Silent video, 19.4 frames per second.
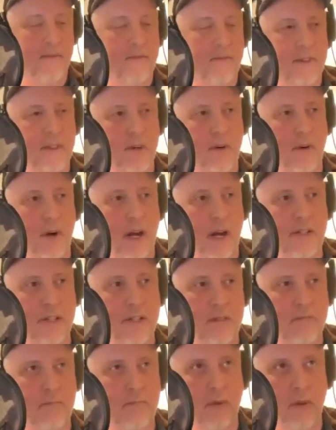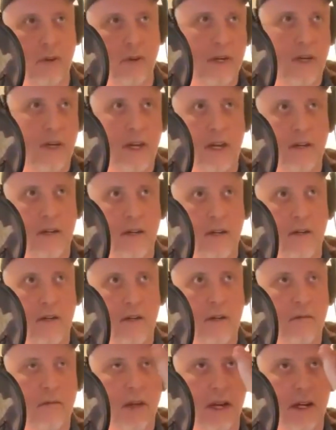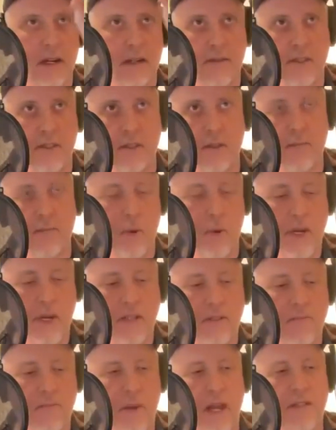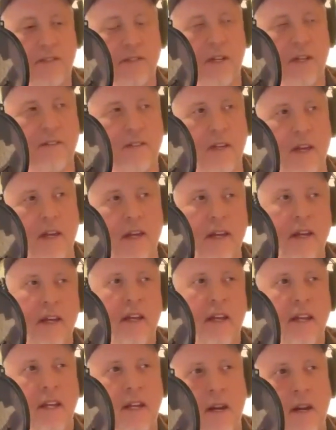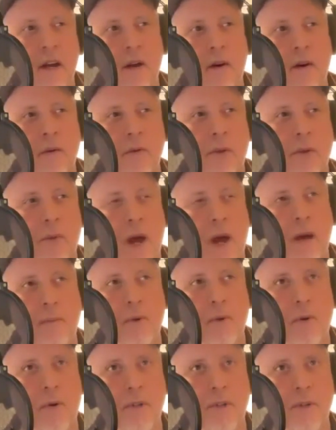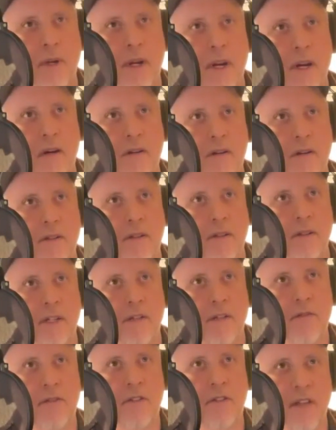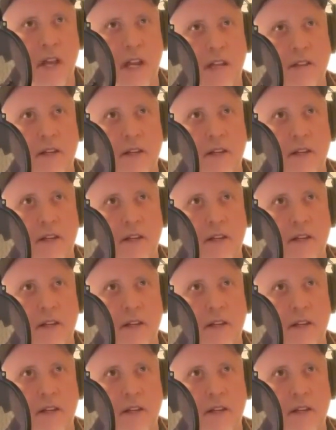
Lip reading: So I just look at like just a point in space and I say, the Rob Corddry character, you say that